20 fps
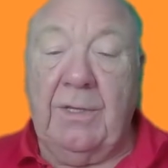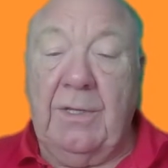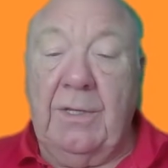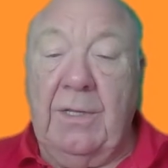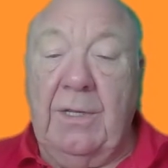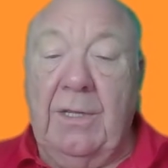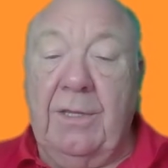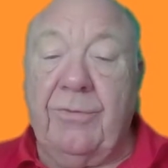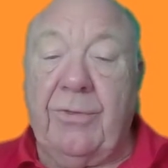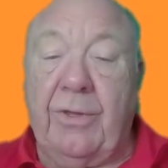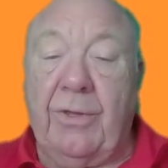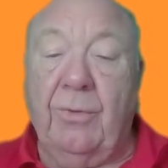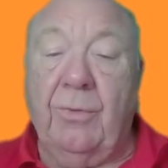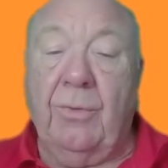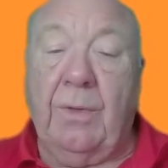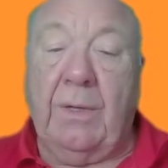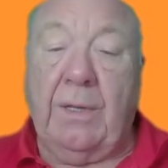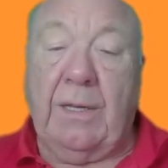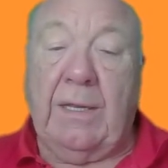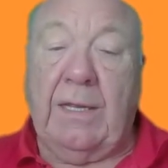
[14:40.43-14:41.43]

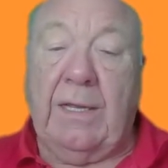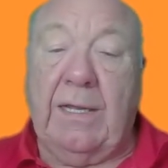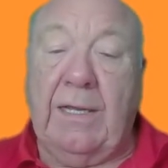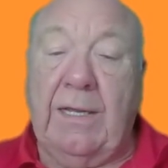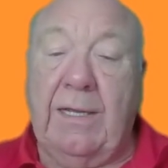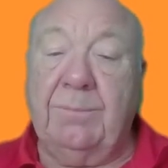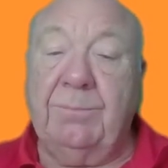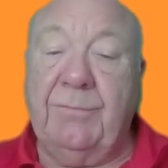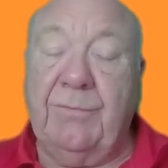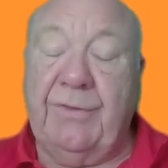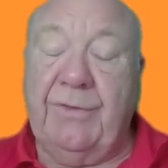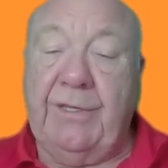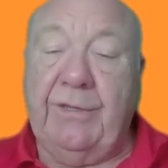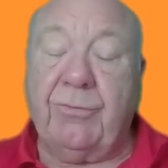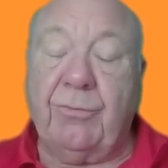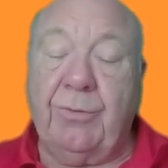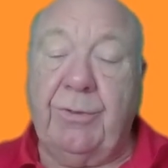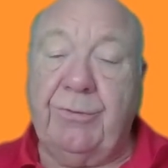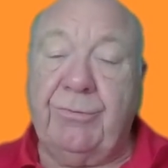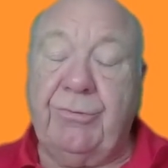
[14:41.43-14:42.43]
So um, these
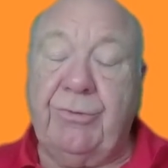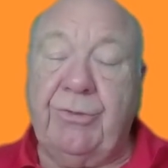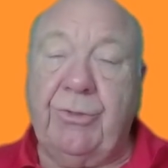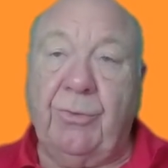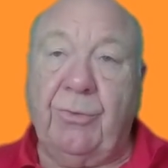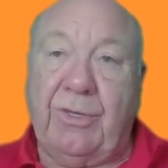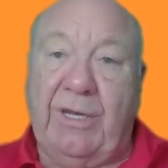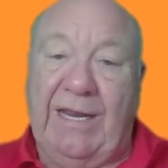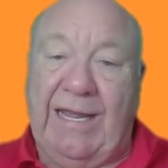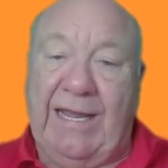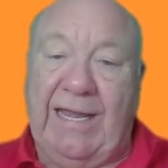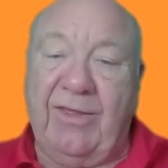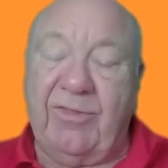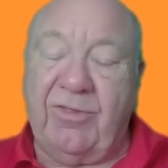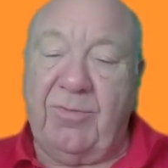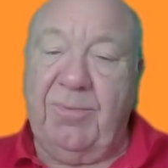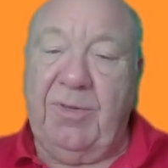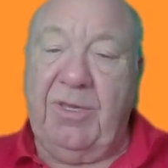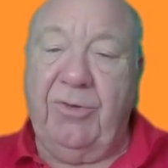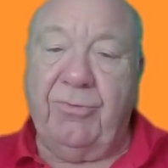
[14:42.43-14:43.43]
are introduced, it has
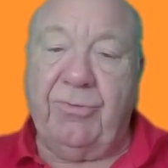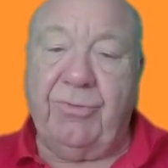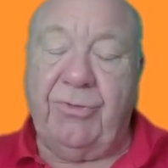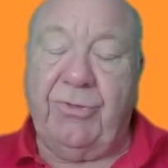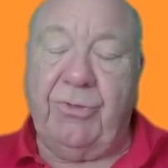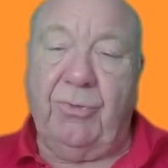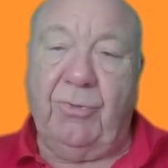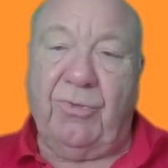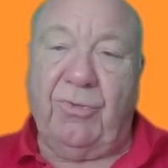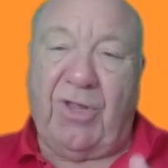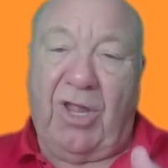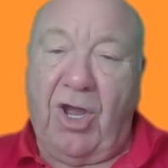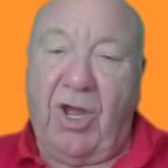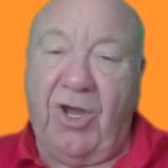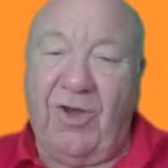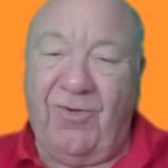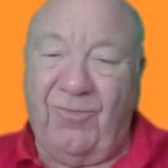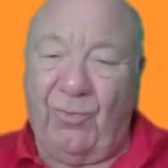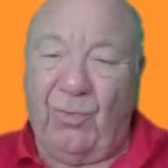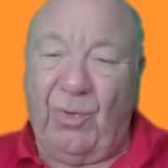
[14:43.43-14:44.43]
to be introduced
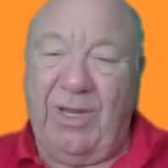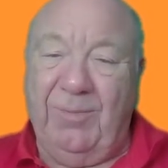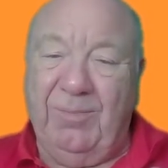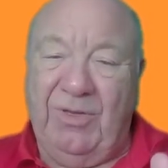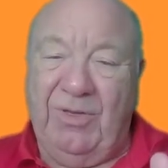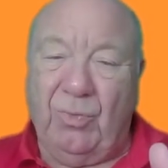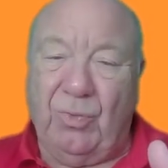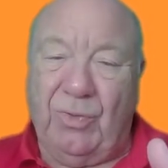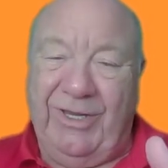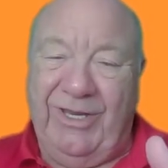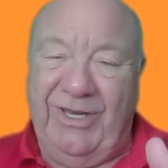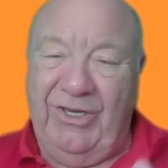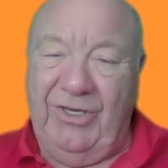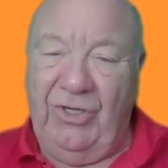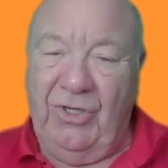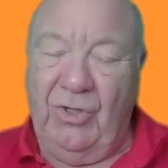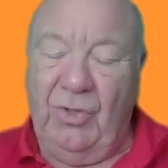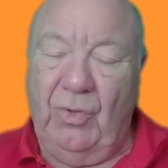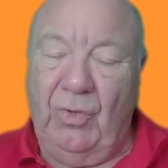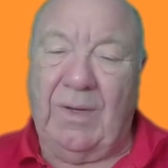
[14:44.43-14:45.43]
halfway between
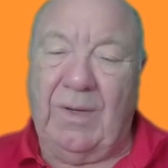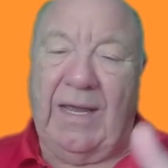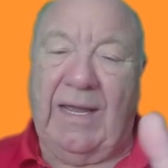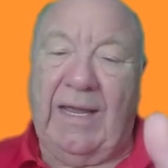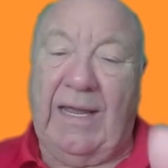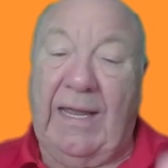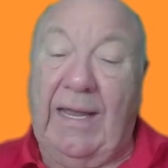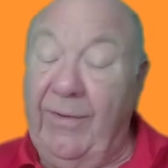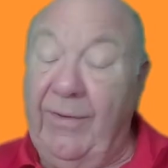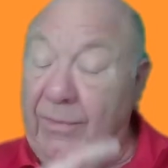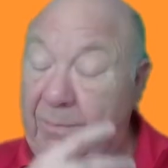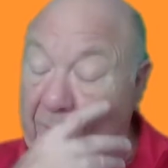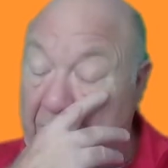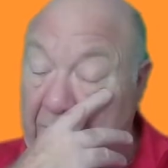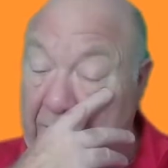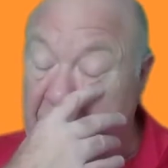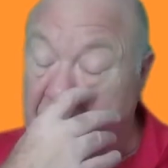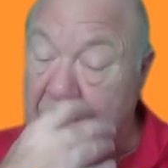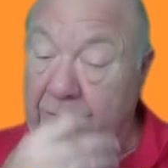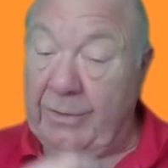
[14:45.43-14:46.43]
you and the
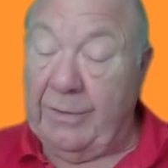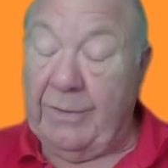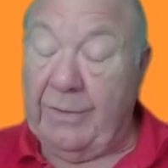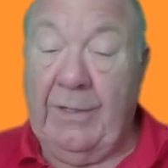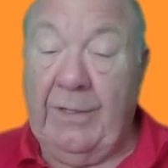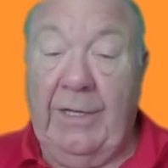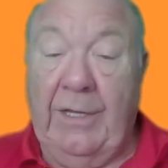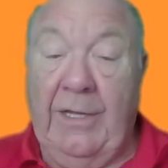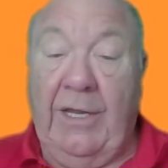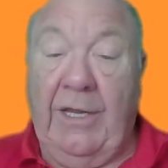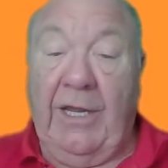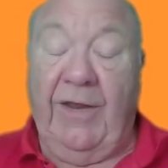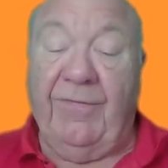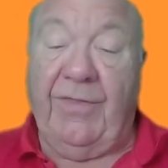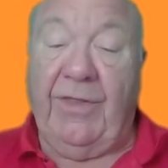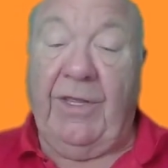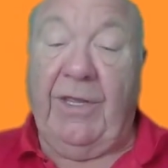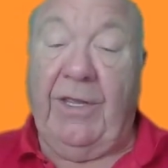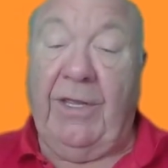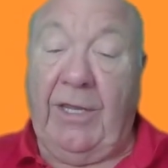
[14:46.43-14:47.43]
patient if
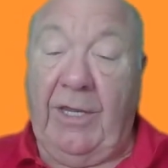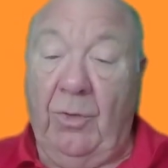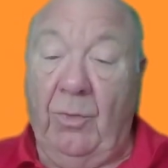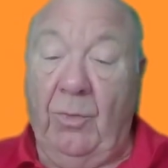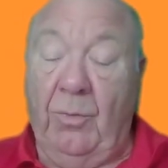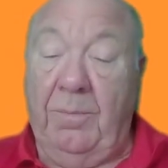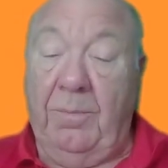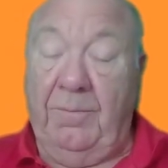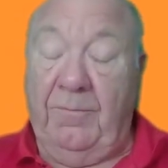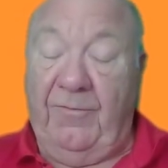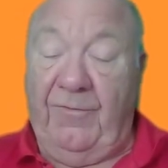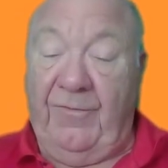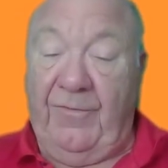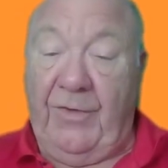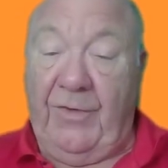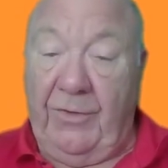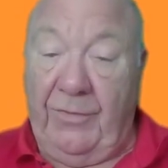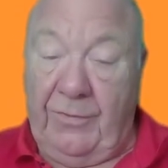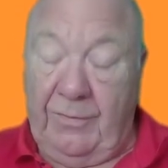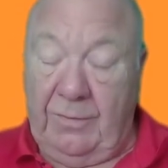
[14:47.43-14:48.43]
they're held
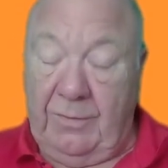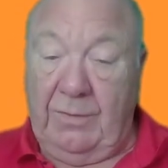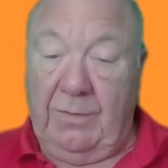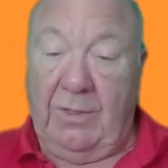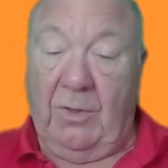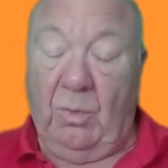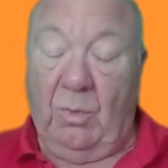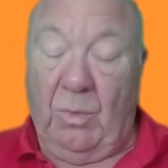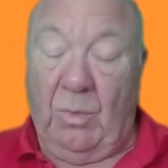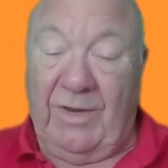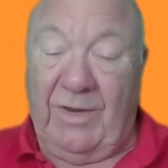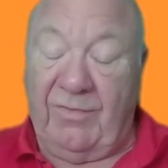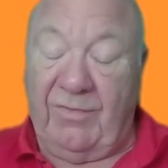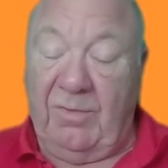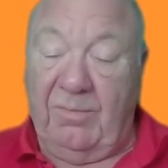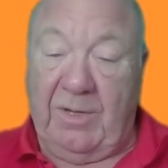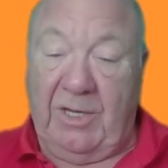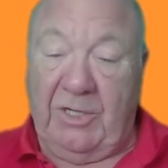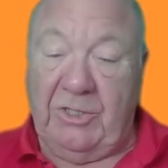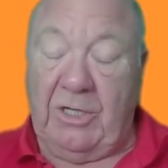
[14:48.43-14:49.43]
further away from the
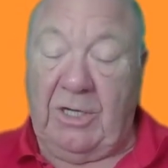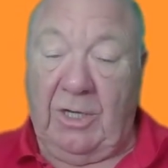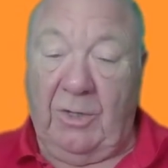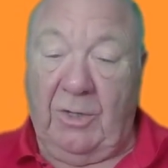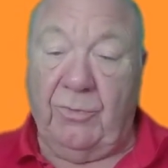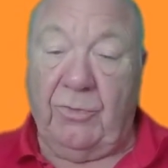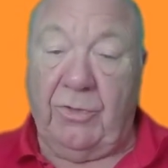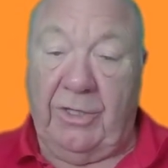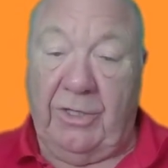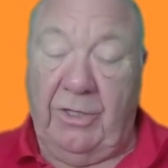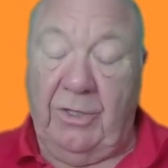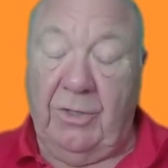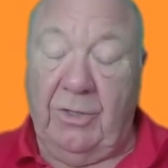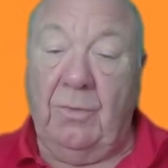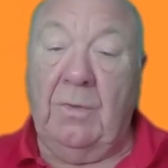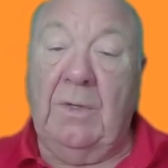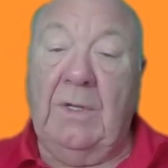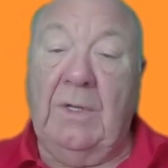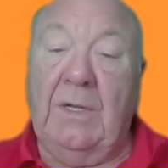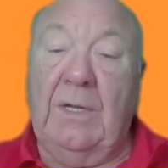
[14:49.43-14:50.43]
patient, closer to
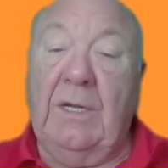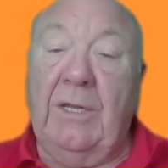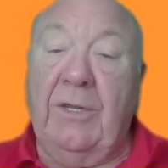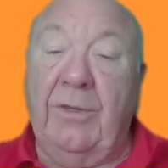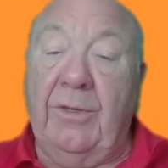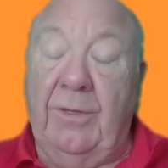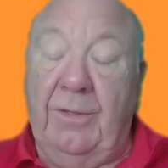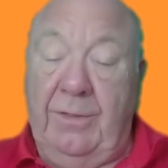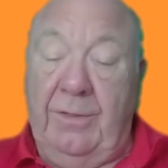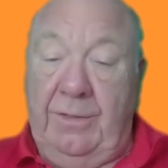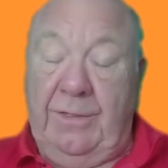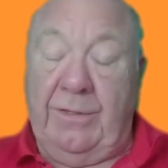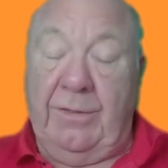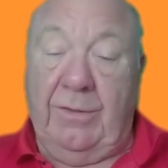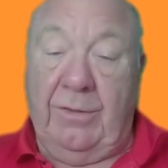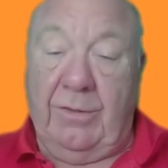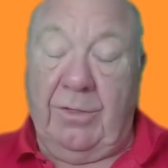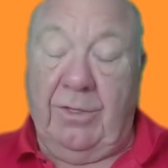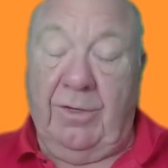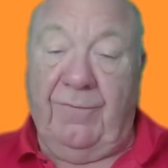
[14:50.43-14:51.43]
you, that this
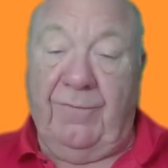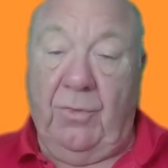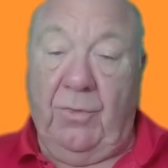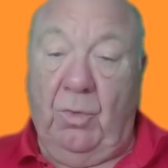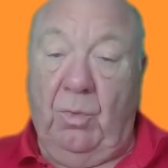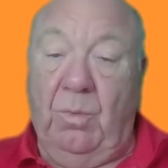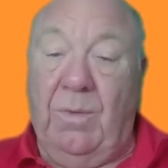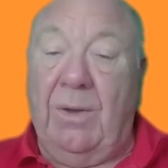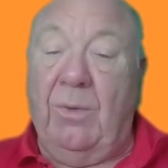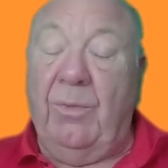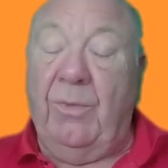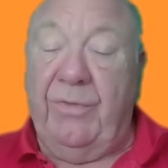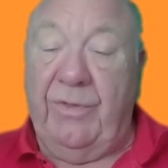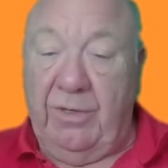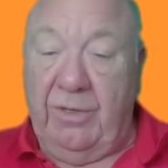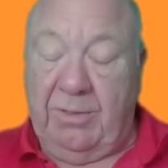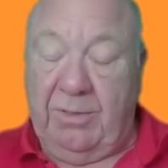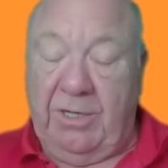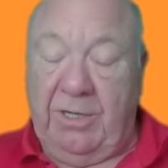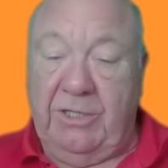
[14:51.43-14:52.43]
is going to fall well within the
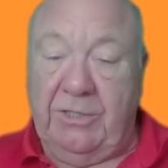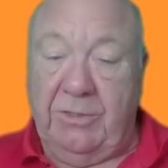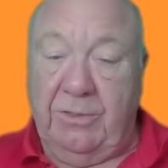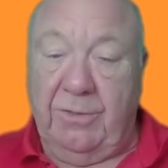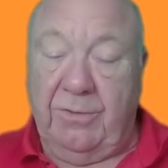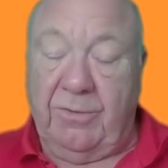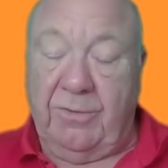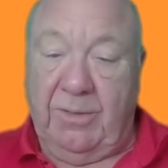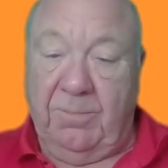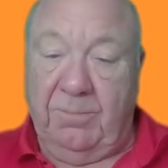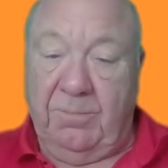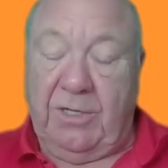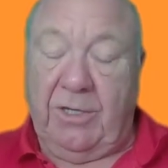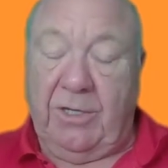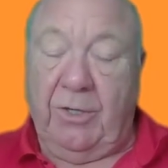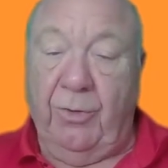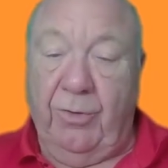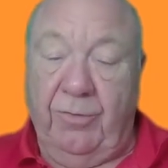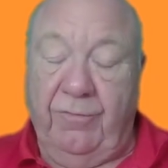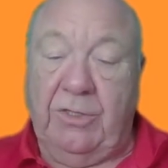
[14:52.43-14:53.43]
patient's um,
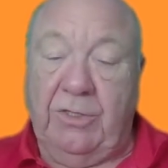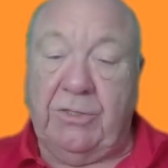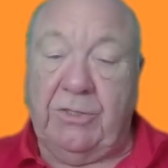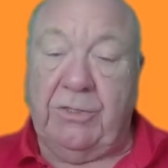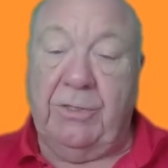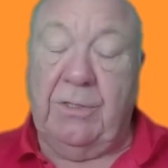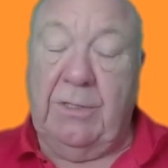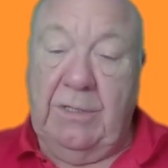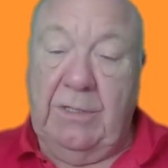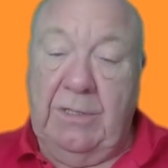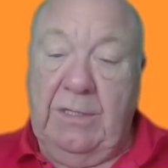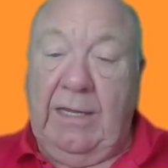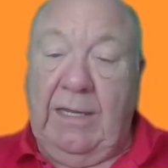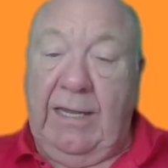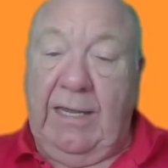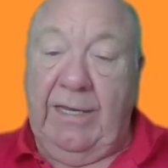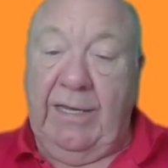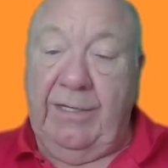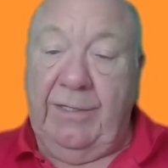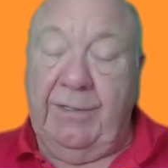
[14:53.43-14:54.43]
cone of vision
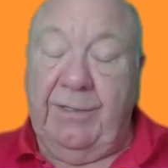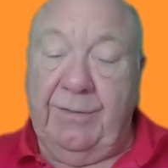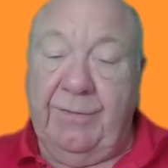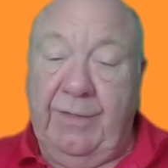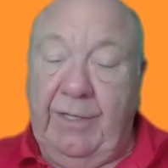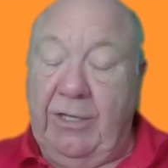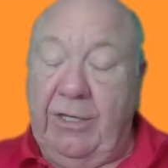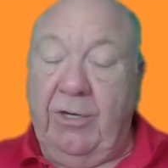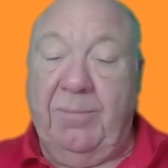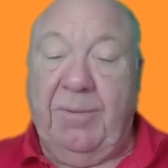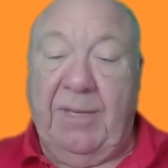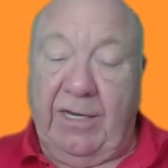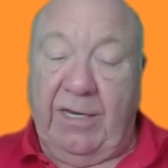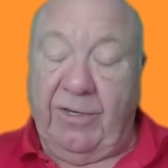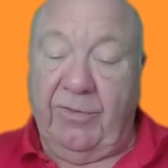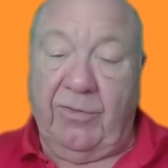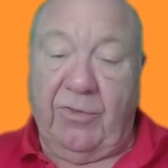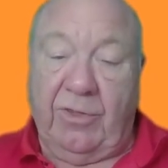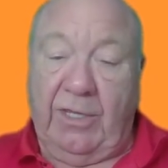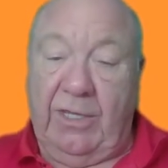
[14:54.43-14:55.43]
and they're going to be able to
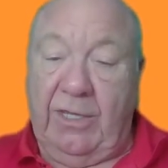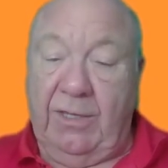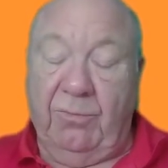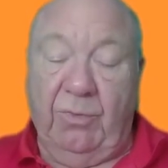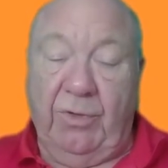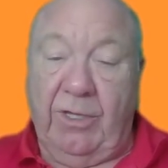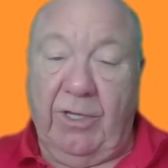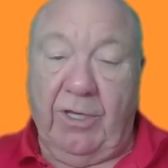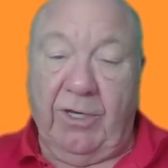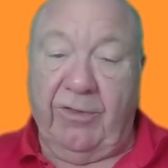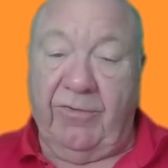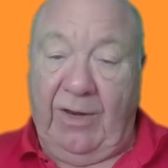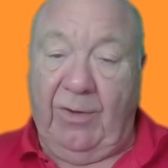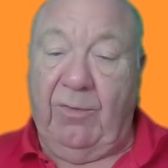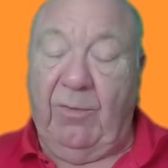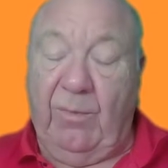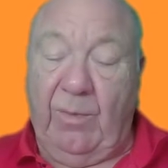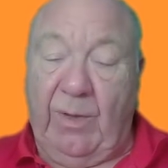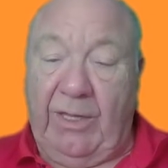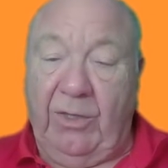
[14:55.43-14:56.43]
see it regardless of how
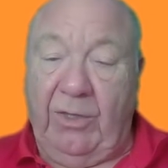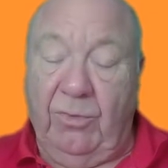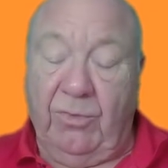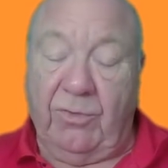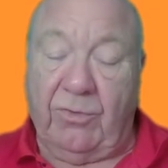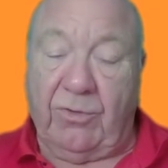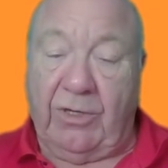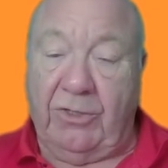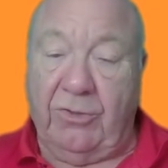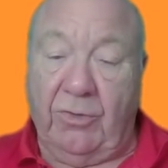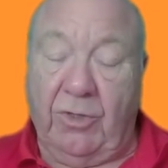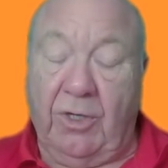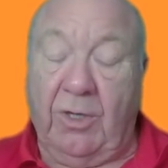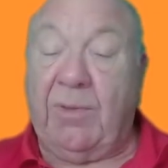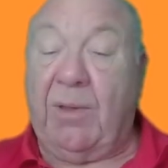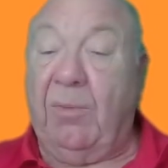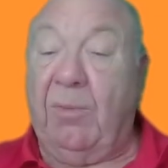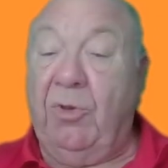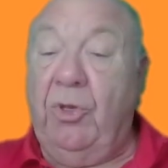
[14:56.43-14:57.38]
away you stretch your arms up.